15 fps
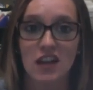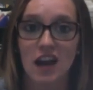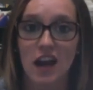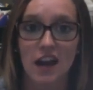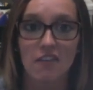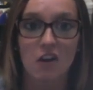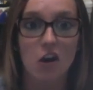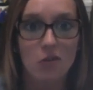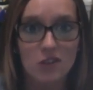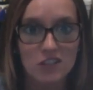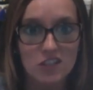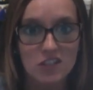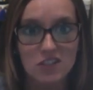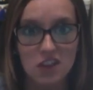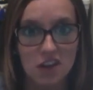I always
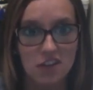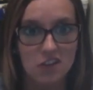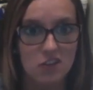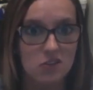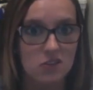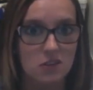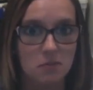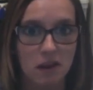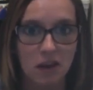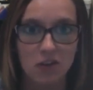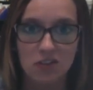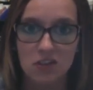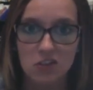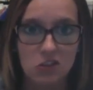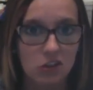just thought that she was going to make
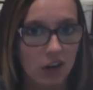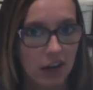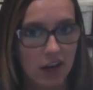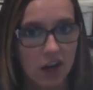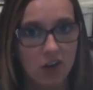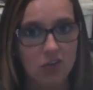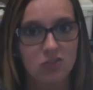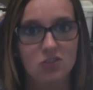such a great coach.